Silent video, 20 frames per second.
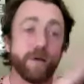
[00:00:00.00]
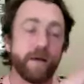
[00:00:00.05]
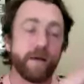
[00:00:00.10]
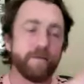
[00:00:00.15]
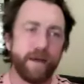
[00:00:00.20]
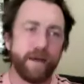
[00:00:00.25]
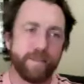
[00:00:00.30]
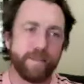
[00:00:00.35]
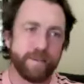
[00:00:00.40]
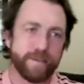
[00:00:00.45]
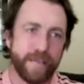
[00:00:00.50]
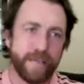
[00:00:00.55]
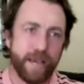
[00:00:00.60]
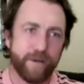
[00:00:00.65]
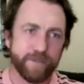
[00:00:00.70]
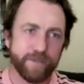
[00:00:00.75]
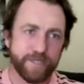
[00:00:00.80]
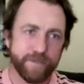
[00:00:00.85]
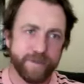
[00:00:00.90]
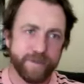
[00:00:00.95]
I, I, think Cal
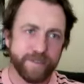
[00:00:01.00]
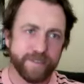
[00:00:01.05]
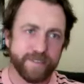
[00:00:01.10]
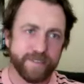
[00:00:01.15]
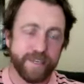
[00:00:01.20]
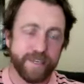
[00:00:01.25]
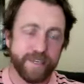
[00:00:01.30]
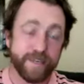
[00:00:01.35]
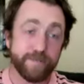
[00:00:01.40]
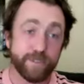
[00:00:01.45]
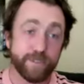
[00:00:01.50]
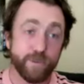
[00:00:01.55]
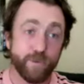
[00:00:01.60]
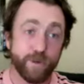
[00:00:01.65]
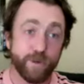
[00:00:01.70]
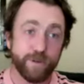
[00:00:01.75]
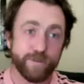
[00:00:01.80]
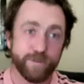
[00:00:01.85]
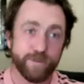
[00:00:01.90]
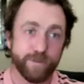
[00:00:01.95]
was about to say it was a
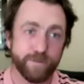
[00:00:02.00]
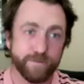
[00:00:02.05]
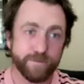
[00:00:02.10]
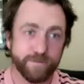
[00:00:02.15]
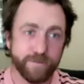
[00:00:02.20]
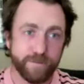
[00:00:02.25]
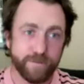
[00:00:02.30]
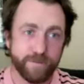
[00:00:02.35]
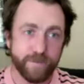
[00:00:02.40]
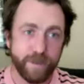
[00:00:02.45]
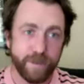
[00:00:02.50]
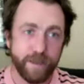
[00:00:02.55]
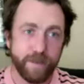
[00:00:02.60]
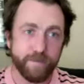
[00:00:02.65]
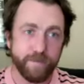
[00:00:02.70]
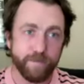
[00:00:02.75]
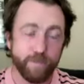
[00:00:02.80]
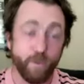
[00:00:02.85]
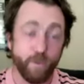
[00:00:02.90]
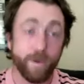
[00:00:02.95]
wonderful
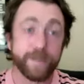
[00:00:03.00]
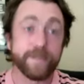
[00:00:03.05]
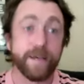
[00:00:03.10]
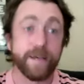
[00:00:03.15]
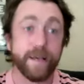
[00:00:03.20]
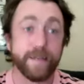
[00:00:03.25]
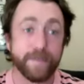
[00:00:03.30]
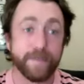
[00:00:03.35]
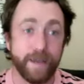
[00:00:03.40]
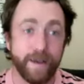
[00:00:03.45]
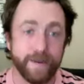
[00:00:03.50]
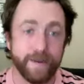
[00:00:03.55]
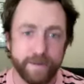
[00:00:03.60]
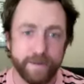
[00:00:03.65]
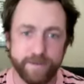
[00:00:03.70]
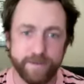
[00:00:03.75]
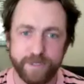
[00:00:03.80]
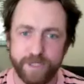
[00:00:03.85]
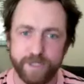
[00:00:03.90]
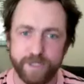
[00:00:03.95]
point to end on. It
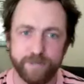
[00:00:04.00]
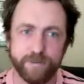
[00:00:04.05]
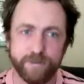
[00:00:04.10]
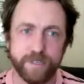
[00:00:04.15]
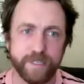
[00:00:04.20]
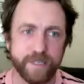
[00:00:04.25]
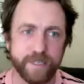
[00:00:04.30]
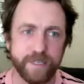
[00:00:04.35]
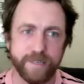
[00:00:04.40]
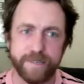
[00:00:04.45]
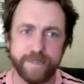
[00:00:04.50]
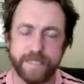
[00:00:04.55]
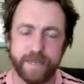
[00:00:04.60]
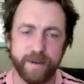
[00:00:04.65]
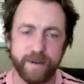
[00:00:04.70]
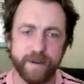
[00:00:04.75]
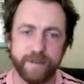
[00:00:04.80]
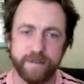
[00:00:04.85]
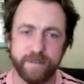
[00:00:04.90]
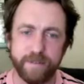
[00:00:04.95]
was really
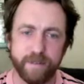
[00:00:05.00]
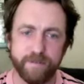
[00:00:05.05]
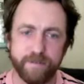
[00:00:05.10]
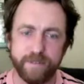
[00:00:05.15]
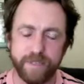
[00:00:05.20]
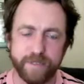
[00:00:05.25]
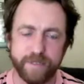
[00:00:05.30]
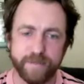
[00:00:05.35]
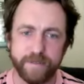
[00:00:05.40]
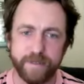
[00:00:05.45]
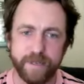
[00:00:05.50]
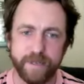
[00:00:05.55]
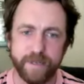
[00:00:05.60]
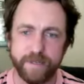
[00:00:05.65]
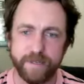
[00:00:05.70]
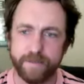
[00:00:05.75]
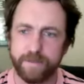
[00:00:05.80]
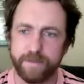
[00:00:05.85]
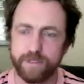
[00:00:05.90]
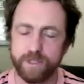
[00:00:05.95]
uh, lovely
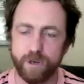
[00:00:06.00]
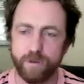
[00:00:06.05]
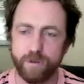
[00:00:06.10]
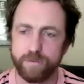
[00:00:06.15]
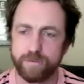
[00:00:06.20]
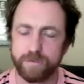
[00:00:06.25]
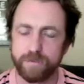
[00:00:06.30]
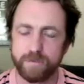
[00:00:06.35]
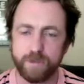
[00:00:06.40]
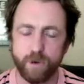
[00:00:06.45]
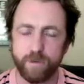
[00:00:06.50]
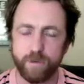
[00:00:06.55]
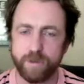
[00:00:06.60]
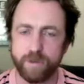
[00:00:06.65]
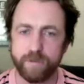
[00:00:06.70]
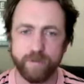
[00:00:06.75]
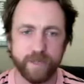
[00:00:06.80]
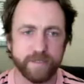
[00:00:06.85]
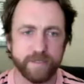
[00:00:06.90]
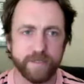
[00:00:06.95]
and so totally
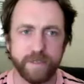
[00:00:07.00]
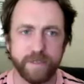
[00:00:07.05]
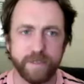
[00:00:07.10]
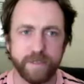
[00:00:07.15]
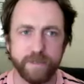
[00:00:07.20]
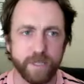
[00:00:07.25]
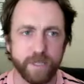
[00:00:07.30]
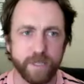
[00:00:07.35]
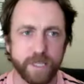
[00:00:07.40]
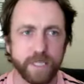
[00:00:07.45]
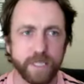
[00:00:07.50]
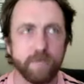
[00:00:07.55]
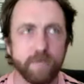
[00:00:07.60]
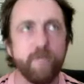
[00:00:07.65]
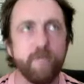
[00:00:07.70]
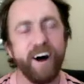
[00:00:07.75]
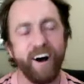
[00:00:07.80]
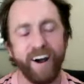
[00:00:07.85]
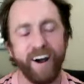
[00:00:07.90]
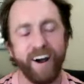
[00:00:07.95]
resonant with
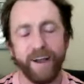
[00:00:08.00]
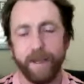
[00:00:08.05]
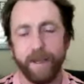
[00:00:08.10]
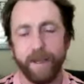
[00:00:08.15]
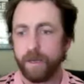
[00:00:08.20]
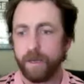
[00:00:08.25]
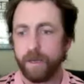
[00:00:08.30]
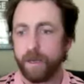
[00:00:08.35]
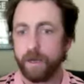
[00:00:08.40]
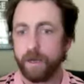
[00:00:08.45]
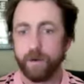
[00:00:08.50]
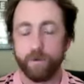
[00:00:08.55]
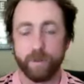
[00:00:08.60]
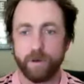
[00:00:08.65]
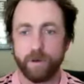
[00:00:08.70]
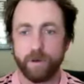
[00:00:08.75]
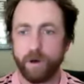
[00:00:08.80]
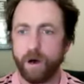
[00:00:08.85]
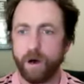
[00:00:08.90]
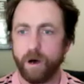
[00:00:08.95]
with
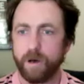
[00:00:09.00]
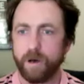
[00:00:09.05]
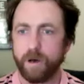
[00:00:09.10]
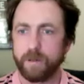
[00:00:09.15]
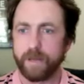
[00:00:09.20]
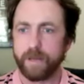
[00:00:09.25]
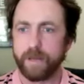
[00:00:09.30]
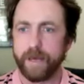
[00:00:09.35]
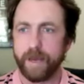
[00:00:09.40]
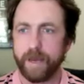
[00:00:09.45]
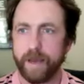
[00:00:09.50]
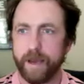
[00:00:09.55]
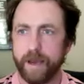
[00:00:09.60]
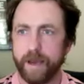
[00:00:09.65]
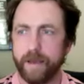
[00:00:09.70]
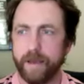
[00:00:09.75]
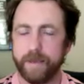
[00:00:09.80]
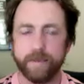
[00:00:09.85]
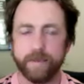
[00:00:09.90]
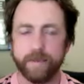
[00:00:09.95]
all that
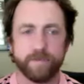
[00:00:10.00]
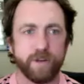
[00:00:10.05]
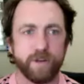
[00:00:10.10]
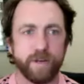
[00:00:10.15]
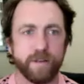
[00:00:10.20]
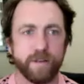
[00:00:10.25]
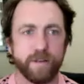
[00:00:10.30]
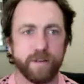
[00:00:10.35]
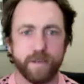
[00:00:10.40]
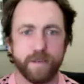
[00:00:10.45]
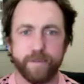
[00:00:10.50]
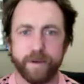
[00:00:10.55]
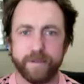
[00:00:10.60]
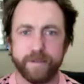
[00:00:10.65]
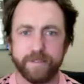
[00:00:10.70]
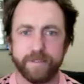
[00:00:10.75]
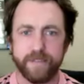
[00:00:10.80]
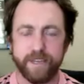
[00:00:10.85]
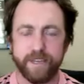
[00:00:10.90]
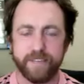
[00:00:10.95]
I am trying to think about
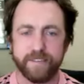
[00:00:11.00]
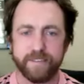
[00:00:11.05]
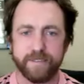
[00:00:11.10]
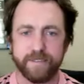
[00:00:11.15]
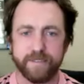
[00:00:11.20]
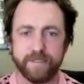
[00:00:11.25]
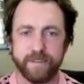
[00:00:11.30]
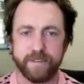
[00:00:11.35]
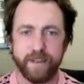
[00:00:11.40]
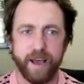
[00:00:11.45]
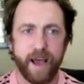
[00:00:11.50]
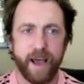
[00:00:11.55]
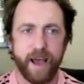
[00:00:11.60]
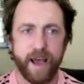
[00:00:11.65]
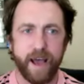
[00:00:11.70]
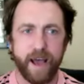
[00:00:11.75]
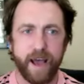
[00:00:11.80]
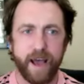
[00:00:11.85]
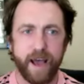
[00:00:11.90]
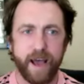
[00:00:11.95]
these days is not
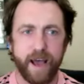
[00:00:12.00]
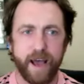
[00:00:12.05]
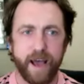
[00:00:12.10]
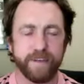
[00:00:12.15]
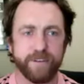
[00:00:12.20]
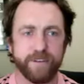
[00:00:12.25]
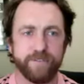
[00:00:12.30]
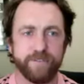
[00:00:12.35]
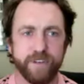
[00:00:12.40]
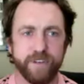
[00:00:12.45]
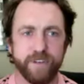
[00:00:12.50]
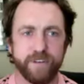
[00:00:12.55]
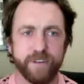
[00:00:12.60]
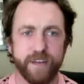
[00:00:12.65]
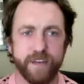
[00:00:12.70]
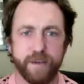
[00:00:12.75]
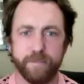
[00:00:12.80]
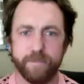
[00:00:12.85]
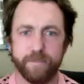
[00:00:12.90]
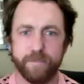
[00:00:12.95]
writing out of fear and
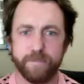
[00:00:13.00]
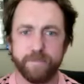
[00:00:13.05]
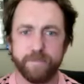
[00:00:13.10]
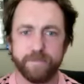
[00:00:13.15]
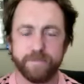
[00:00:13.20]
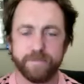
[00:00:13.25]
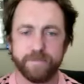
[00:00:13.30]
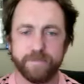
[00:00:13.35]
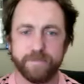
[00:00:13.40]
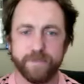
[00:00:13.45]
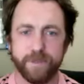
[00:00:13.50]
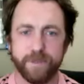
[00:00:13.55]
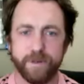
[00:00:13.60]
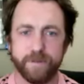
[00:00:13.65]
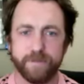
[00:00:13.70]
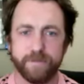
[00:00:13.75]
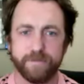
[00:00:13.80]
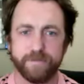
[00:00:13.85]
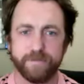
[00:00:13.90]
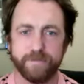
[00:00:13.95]
not, you know,